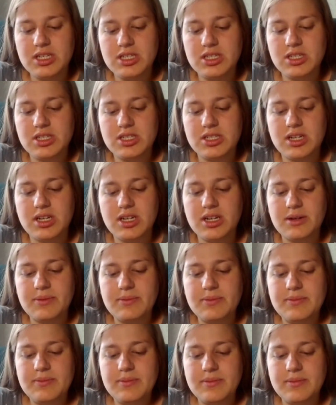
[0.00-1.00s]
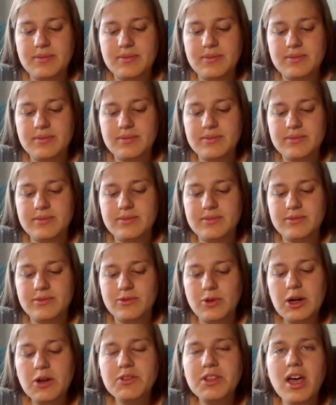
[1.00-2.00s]
is
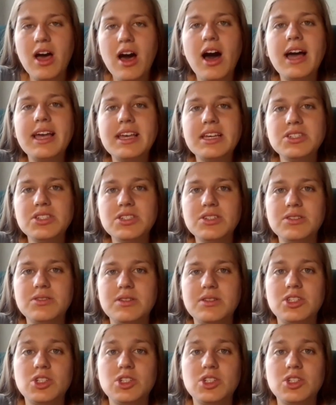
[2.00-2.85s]
one of the highest.